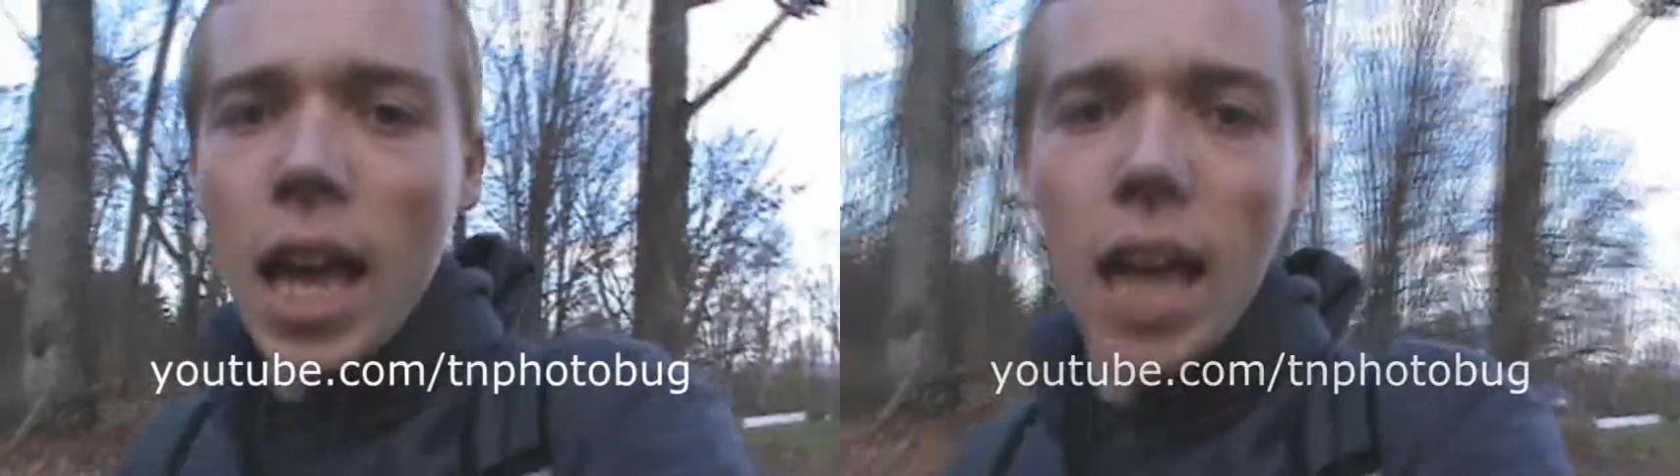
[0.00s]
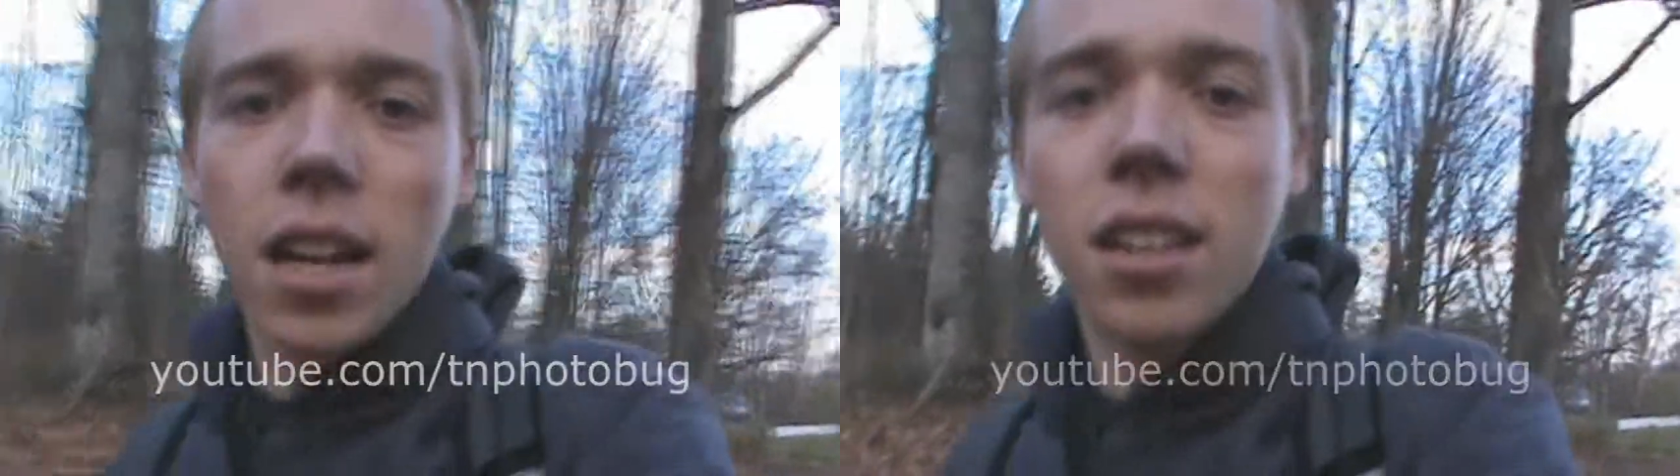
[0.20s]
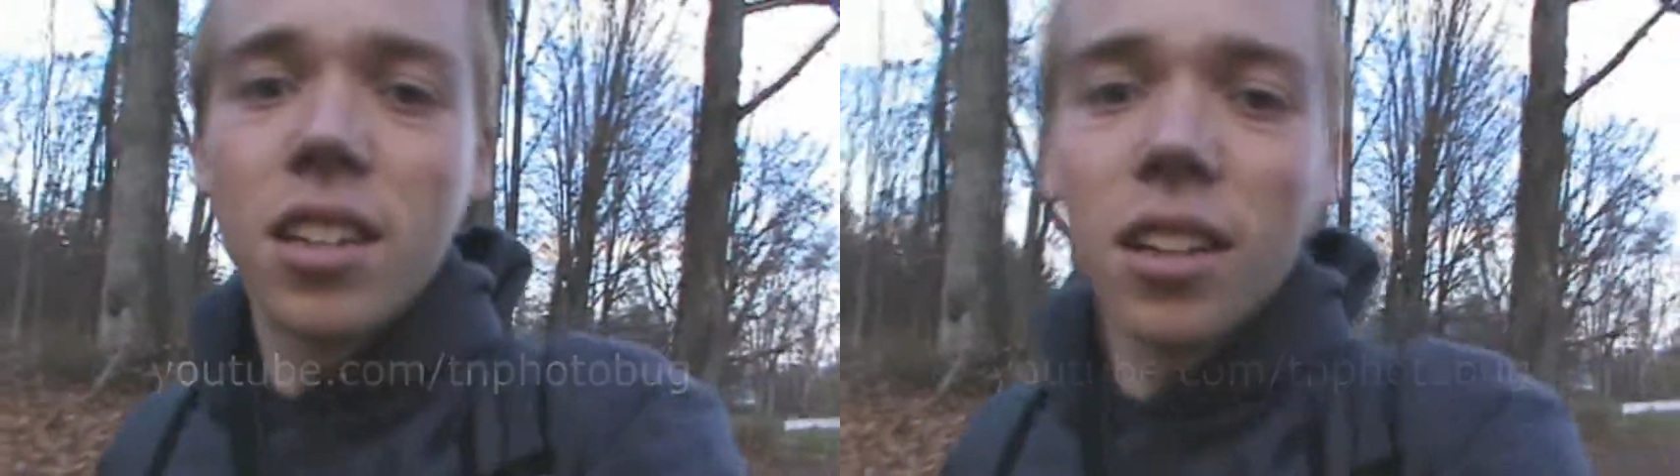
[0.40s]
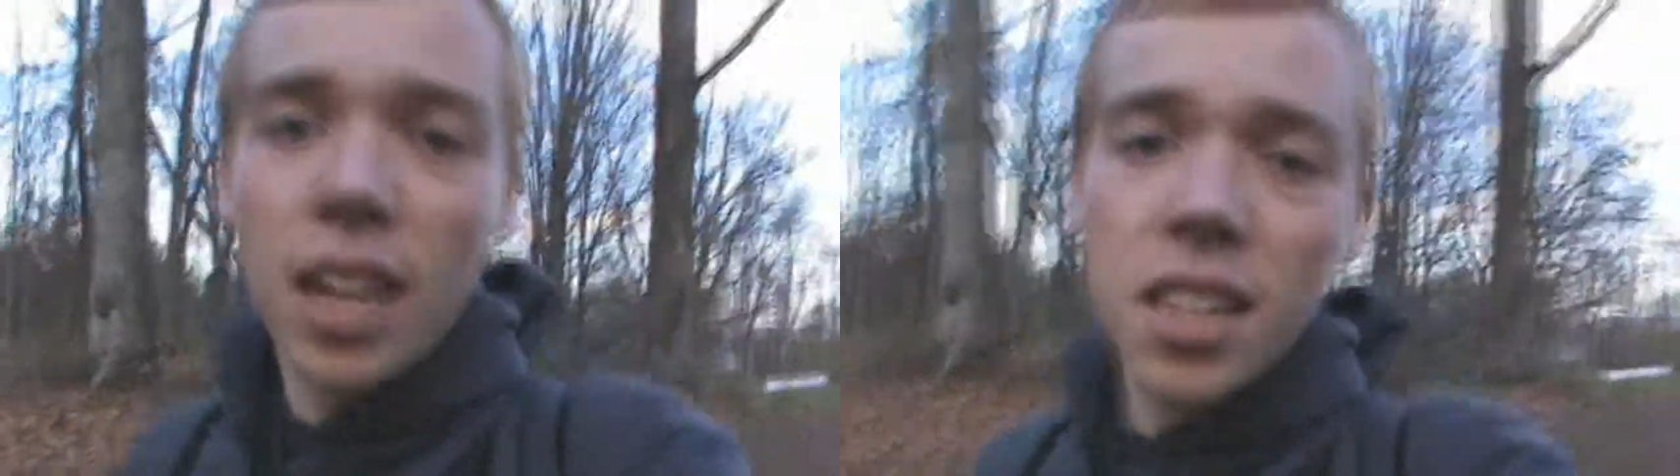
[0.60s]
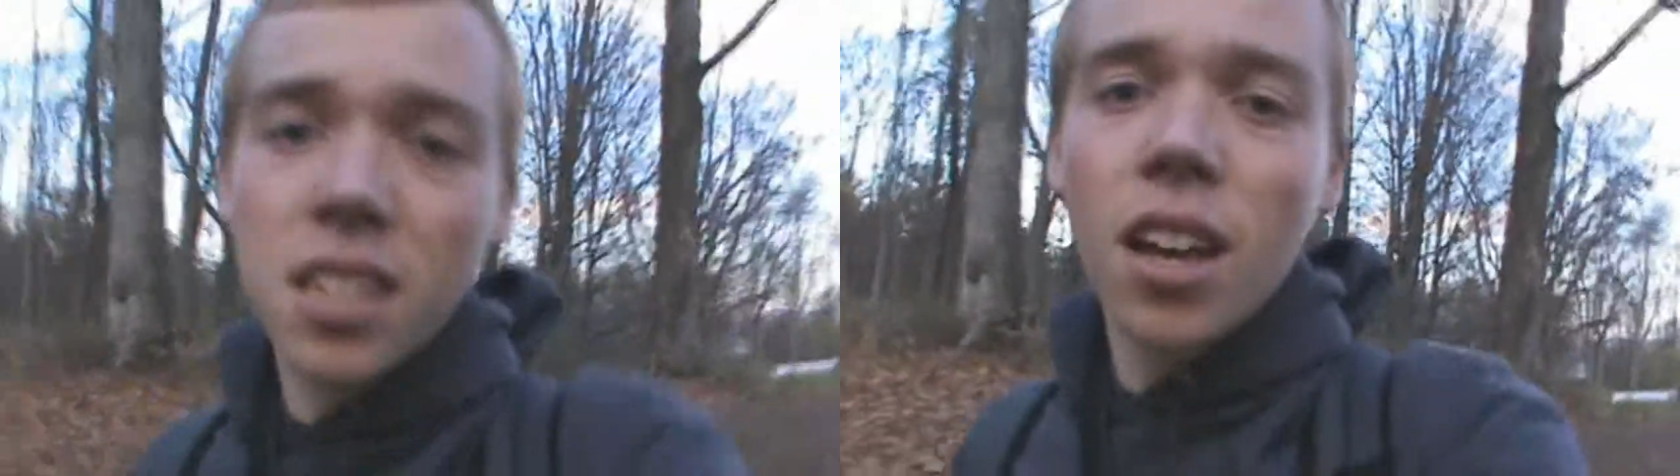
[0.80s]
And until
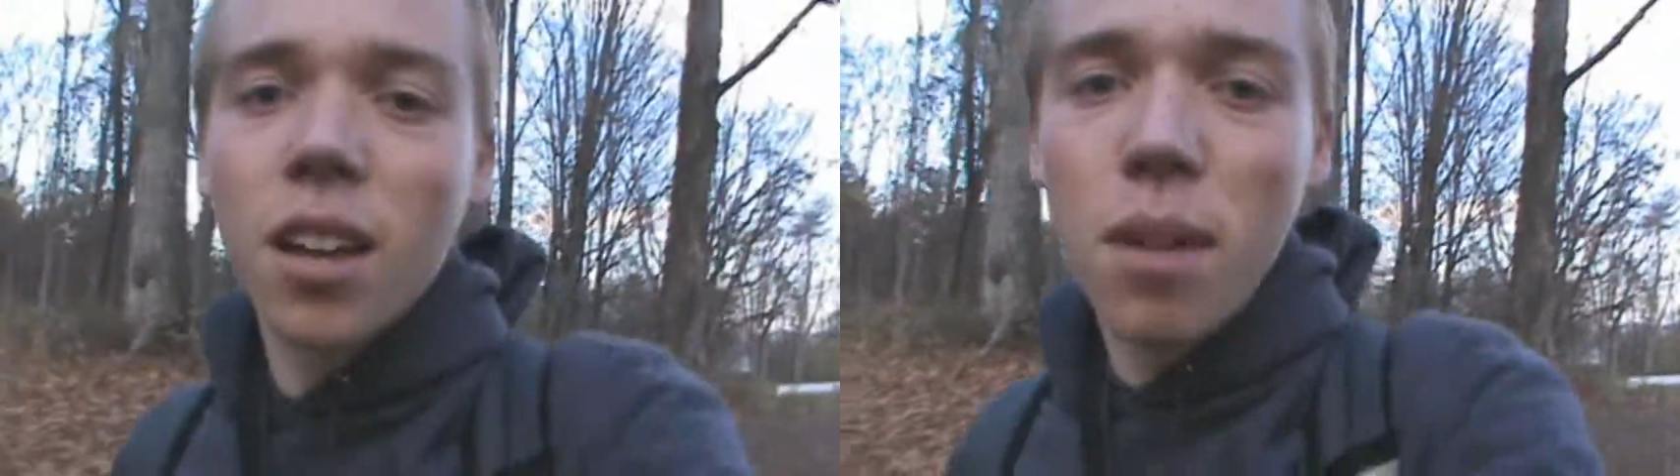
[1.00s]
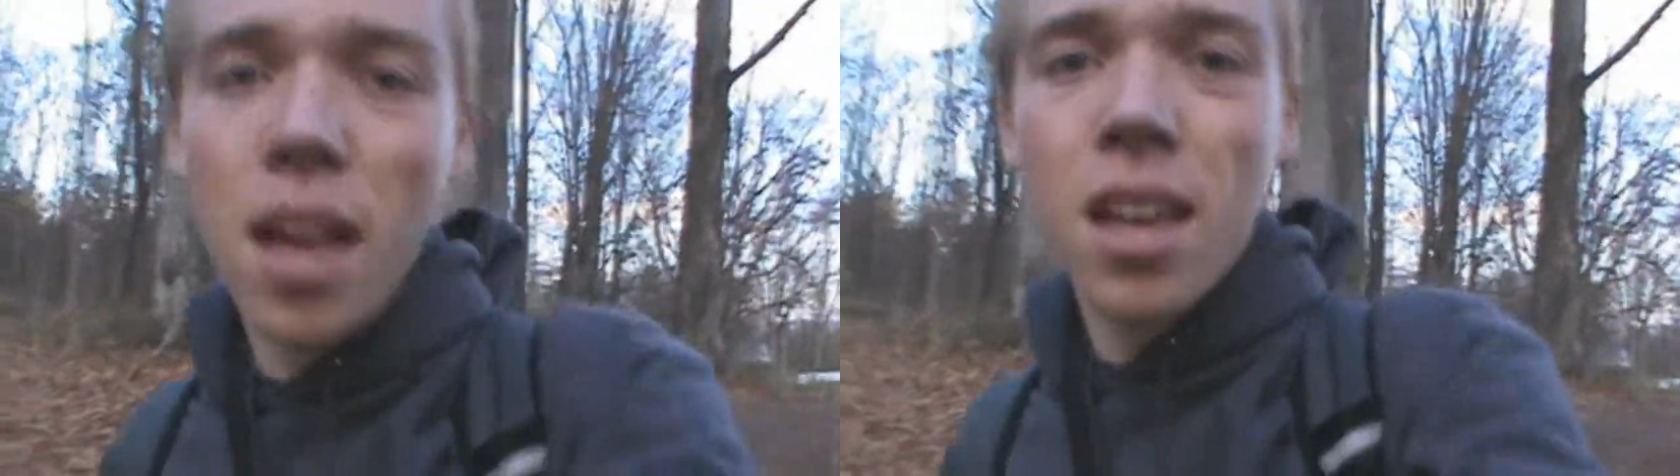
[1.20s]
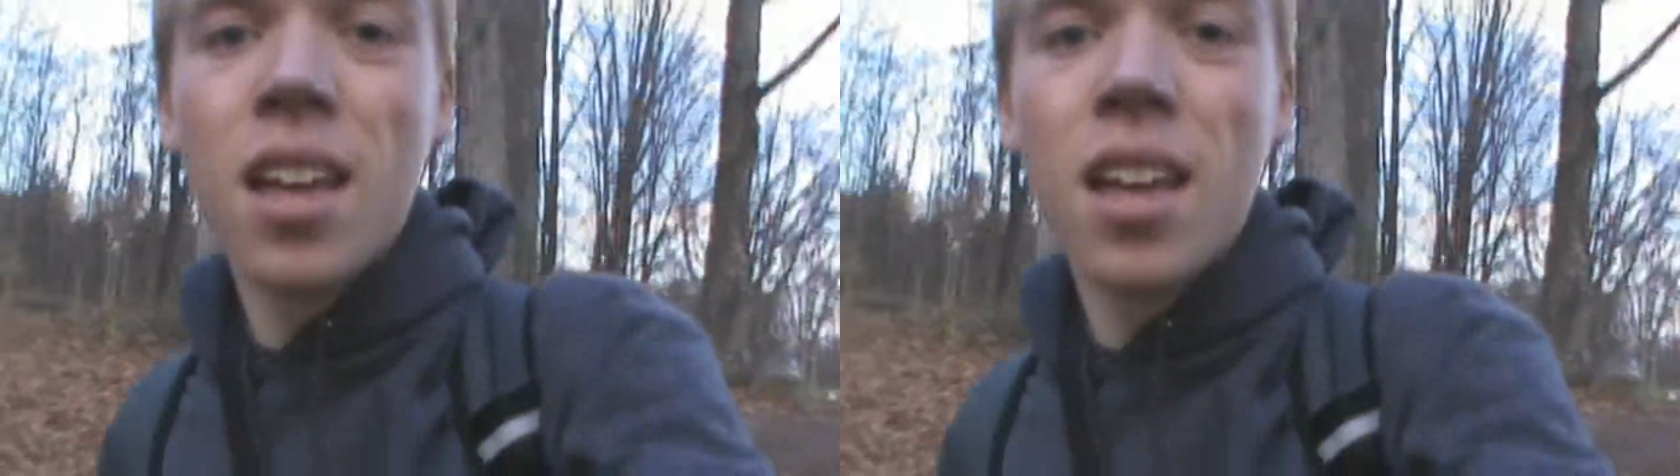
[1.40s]
next time,